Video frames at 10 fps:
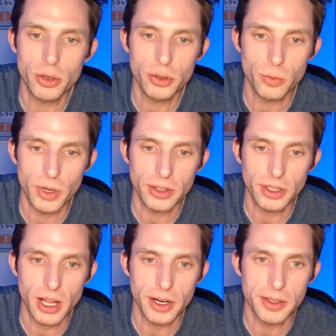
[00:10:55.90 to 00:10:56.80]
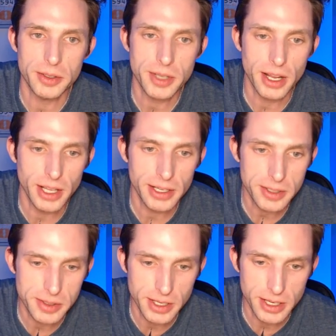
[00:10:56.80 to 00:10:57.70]
with a lot of this, I like to
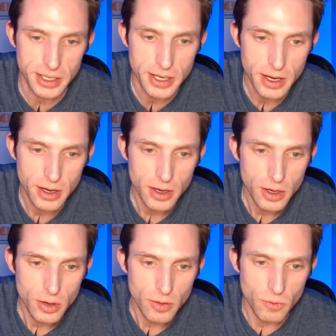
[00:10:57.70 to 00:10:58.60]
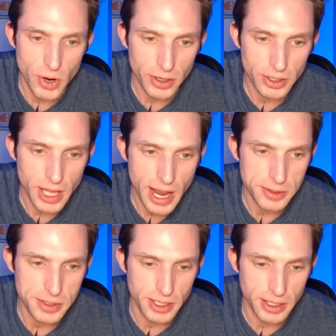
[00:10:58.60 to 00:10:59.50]
see very
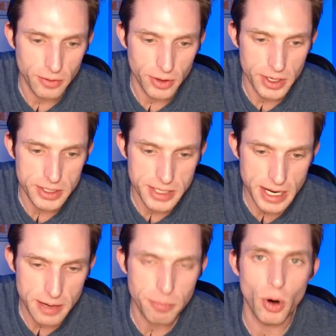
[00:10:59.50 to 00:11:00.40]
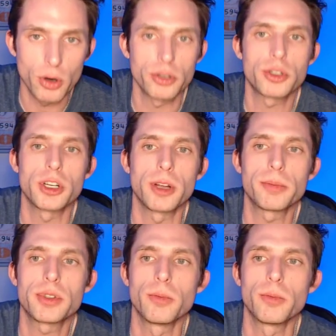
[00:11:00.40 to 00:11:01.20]
lasting, very deep partnerships. And